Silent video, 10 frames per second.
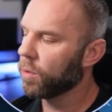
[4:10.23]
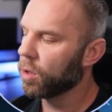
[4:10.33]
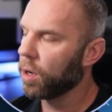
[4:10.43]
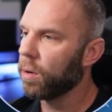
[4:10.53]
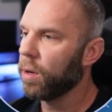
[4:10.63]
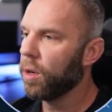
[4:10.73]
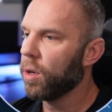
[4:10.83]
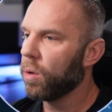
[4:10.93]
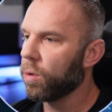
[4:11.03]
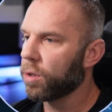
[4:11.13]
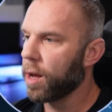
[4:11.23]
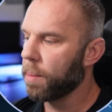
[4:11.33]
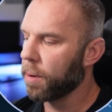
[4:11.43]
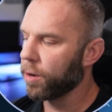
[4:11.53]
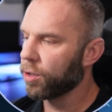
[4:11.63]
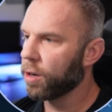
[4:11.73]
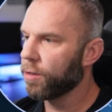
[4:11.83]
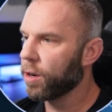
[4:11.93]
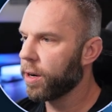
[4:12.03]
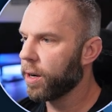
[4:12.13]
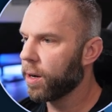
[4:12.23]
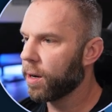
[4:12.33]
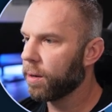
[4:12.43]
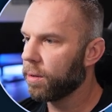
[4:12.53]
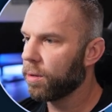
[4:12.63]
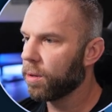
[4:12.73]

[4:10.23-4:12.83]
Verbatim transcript: So we'll stop our server here.